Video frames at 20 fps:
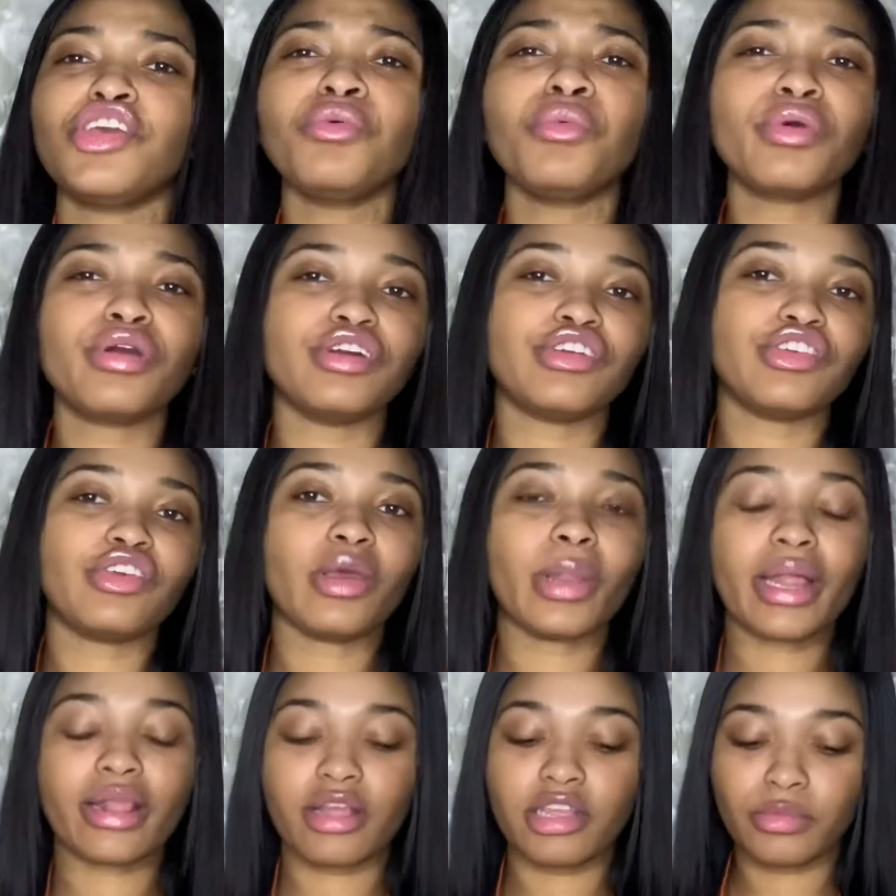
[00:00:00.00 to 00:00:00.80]
wore a
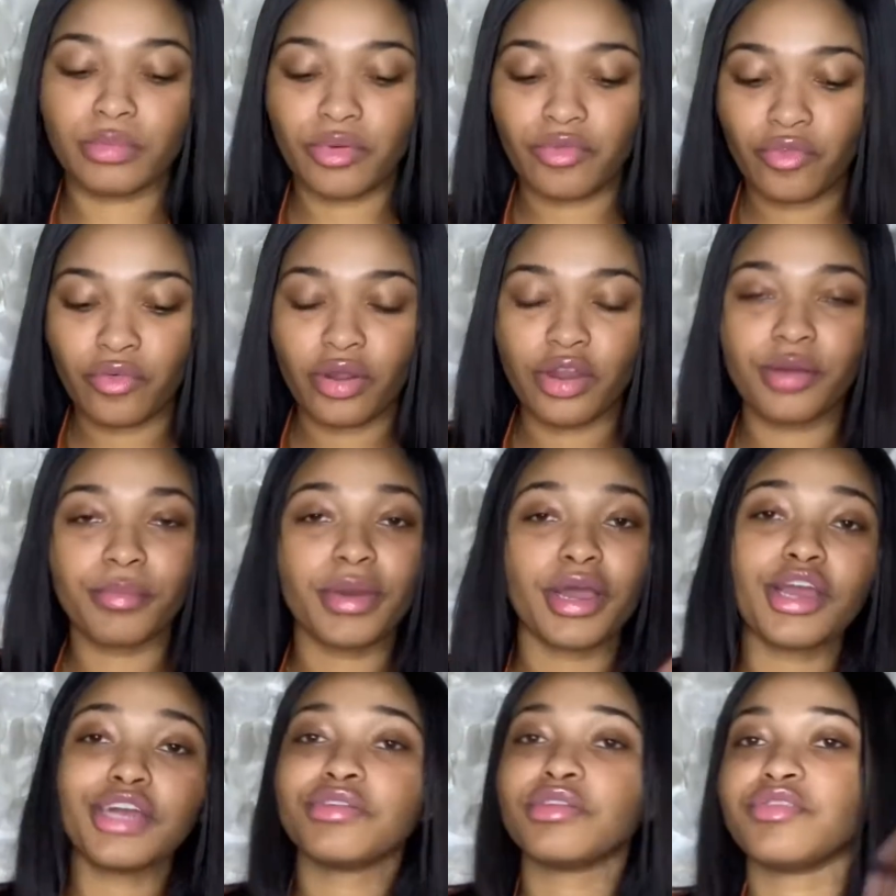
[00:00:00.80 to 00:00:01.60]
shirt like this before, but
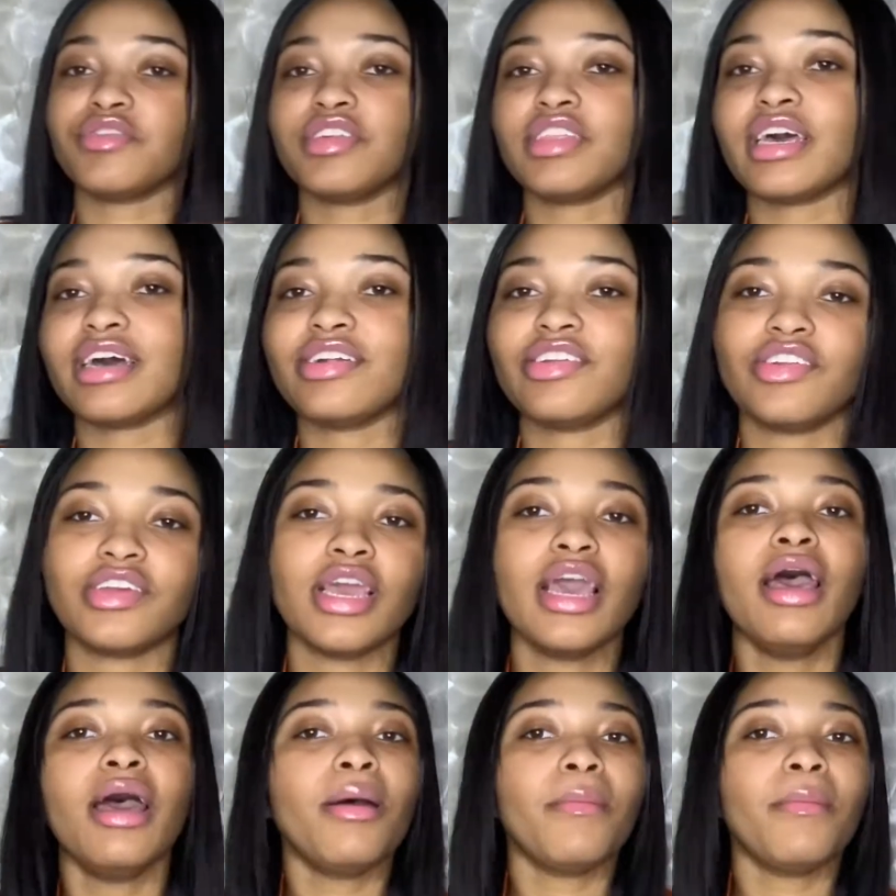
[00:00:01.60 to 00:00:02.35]
hers is Versace.